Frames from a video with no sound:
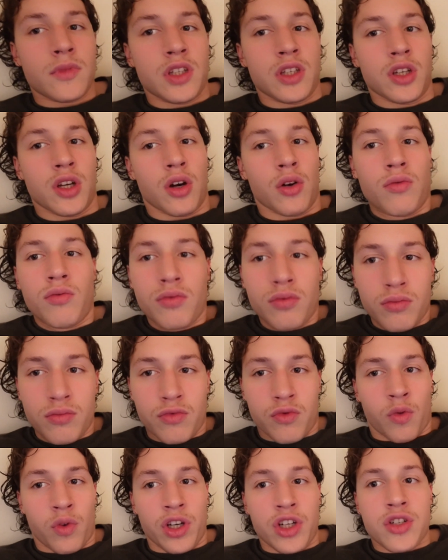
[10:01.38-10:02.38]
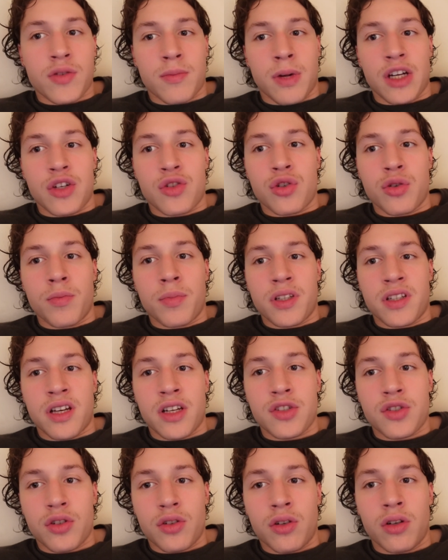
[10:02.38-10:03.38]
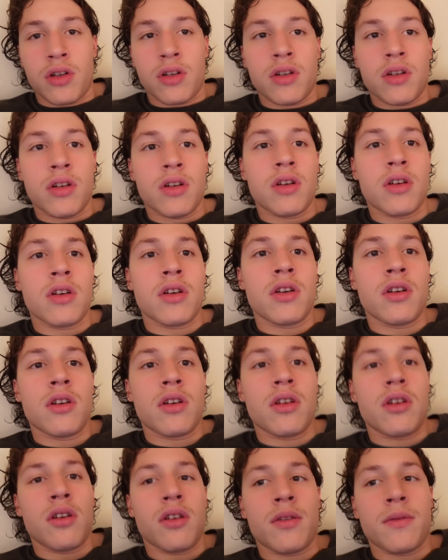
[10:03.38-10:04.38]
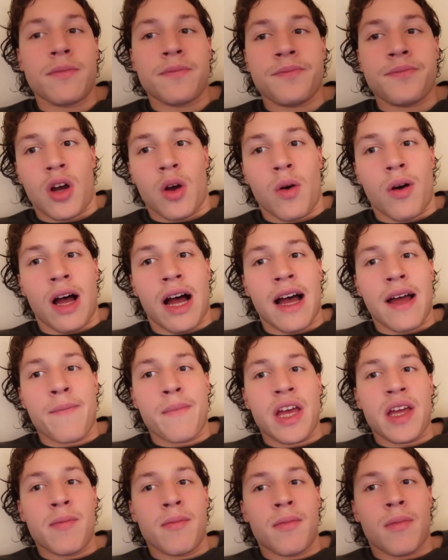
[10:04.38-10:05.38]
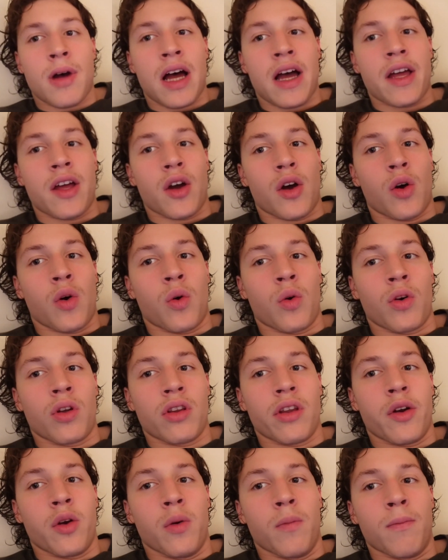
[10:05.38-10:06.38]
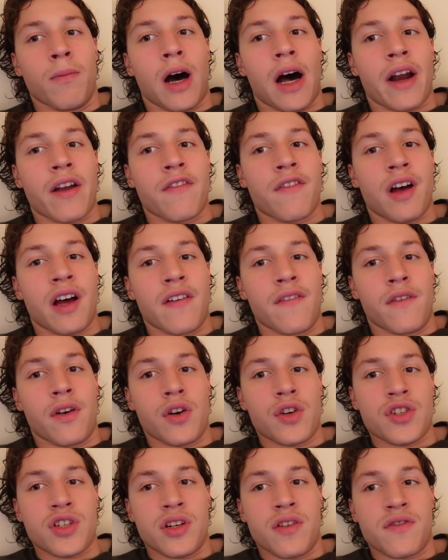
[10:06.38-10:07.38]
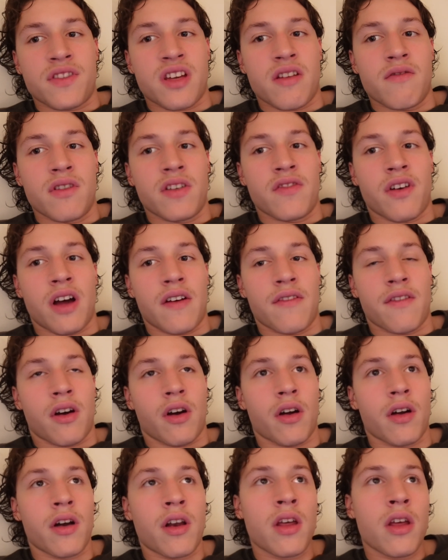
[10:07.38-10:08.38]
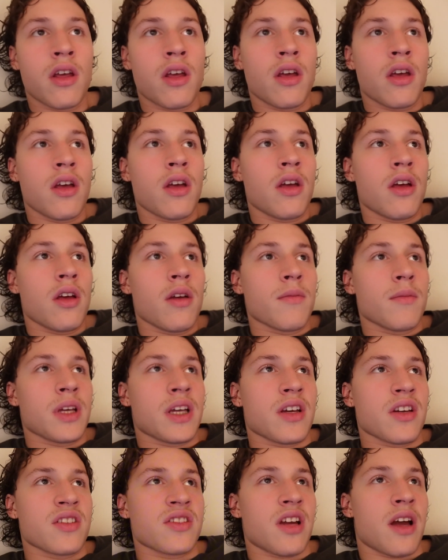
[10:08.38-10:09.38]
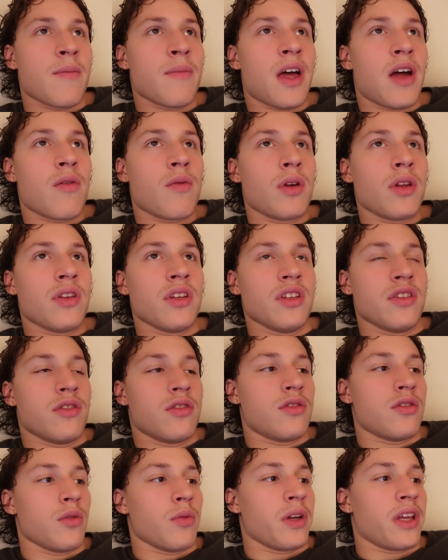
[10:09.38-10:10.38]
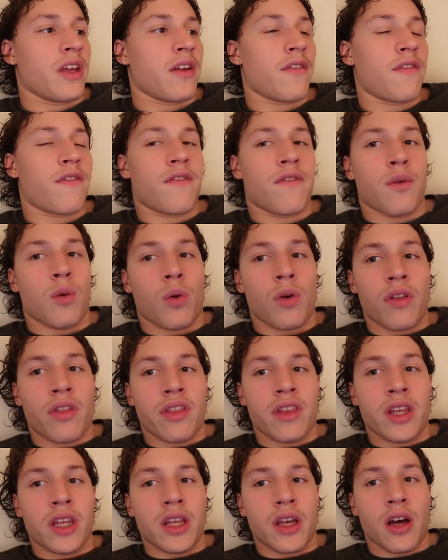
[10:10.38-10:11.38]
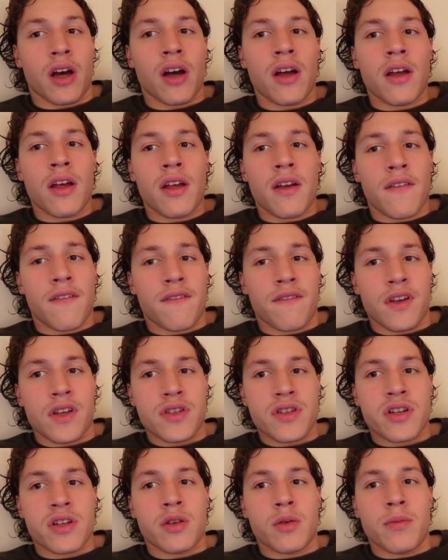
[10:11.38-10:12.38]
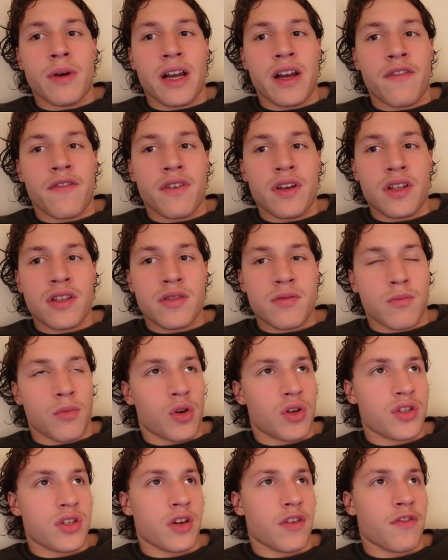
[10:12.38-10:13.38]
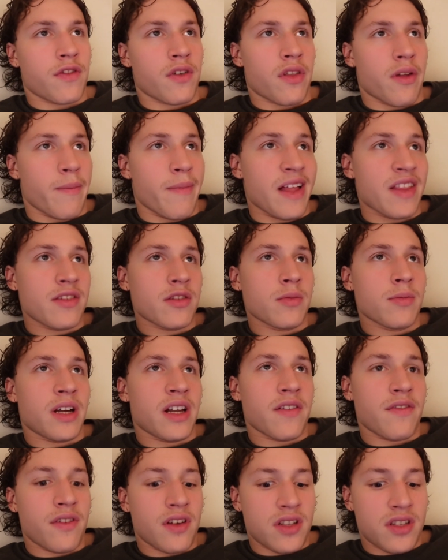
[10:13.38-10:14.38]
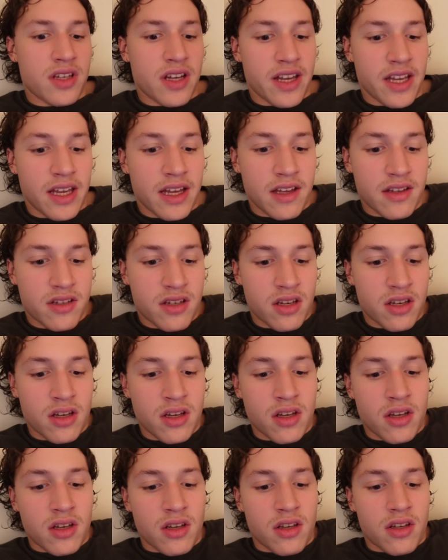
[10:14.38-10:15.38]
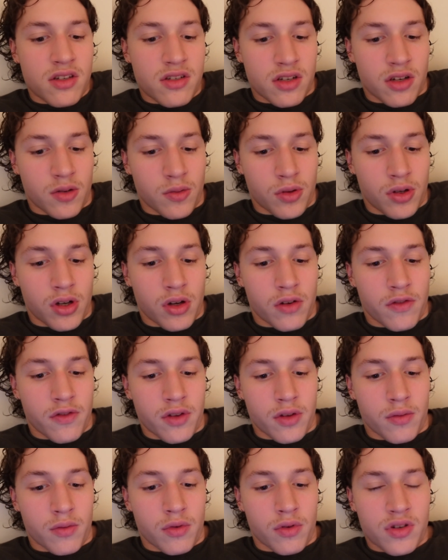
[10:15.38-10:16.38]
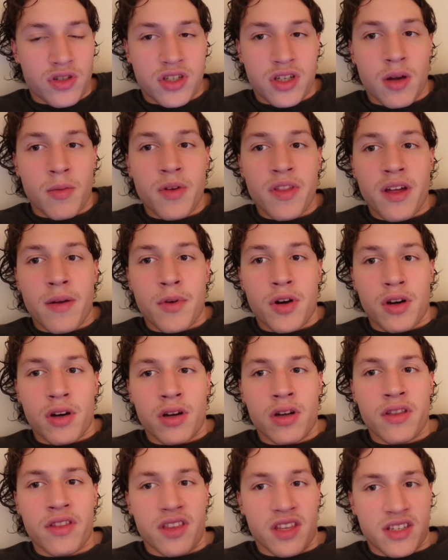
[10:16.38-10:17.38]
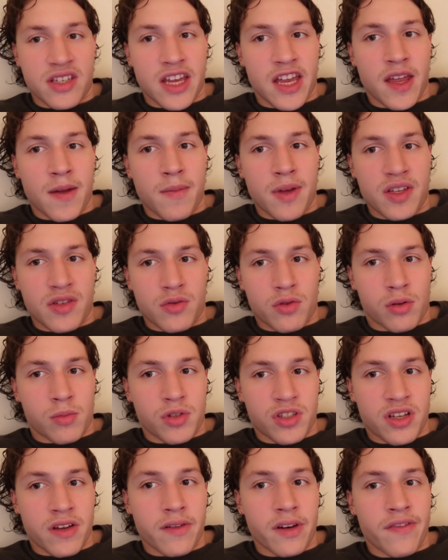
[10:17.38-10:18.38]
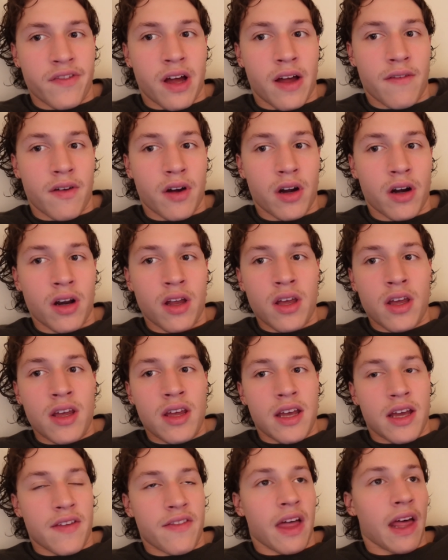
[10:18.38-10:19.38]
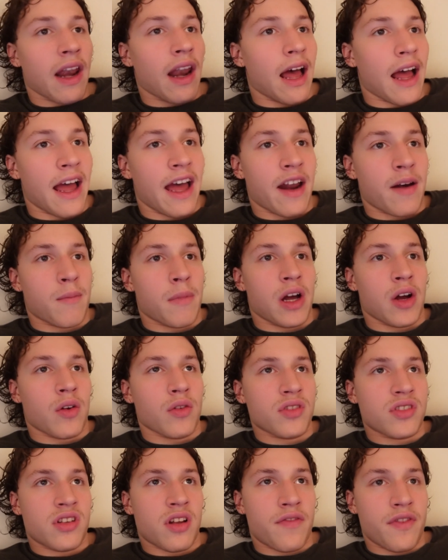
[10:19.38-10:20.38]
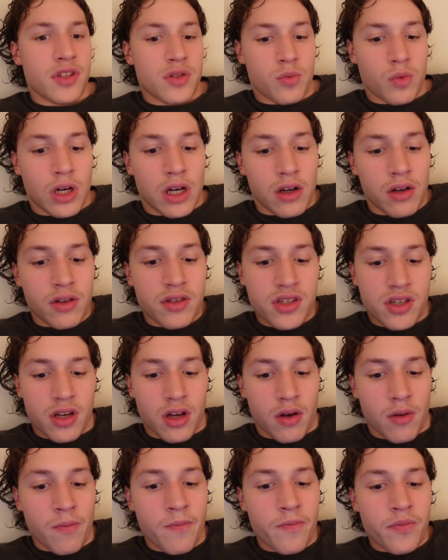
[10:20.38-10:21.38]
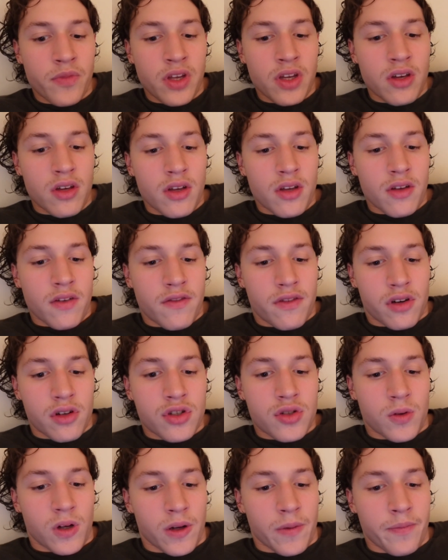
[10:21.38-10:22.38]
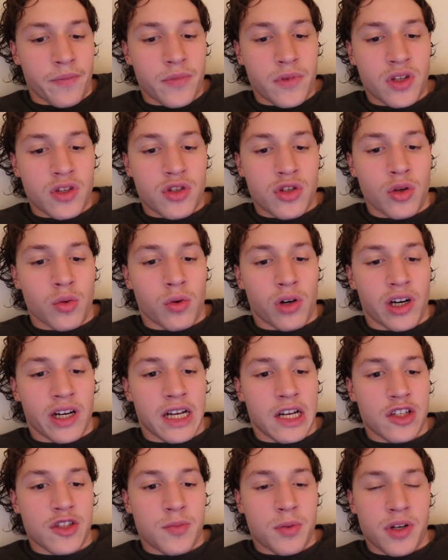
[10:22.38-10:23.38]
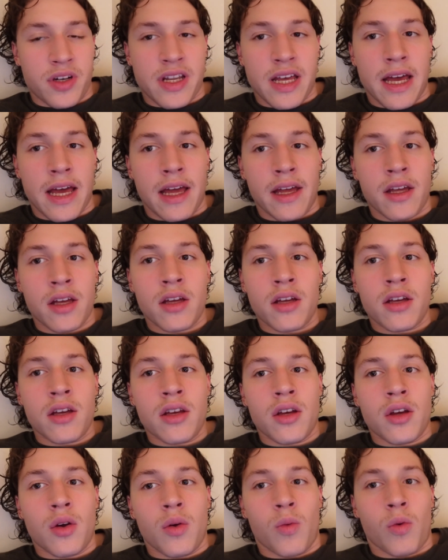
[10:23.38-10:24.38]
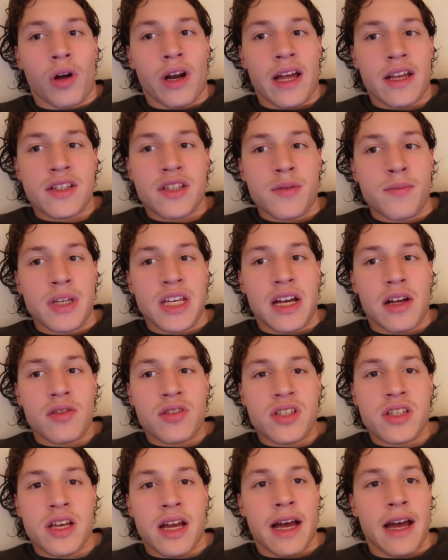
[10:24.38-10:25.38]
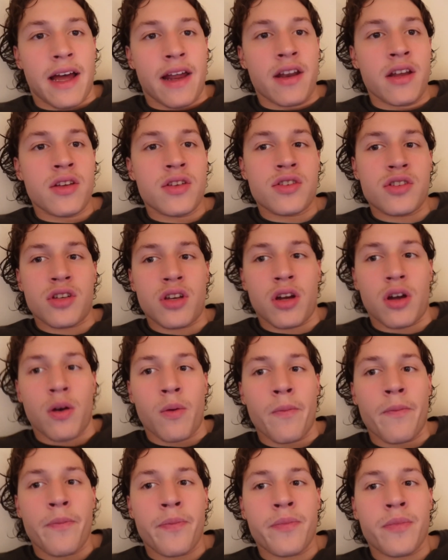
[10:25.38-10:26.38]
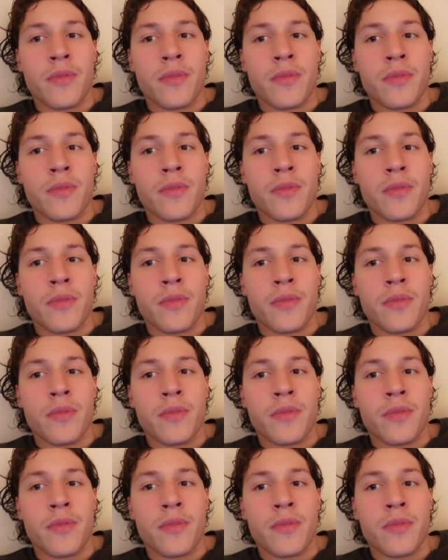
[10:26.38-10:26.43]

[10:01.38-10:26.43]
you know, reach my true potential. So I made my own little modified version of 75 Hard because I'm not really doing it for the uh, physical benefits, more so for the mental benefits, I guess. So we'll go over the rules. Some of them are the same as normal 75 Hard, and then I added my own stuff as well. So, first one two workouts per day one has to be outside. So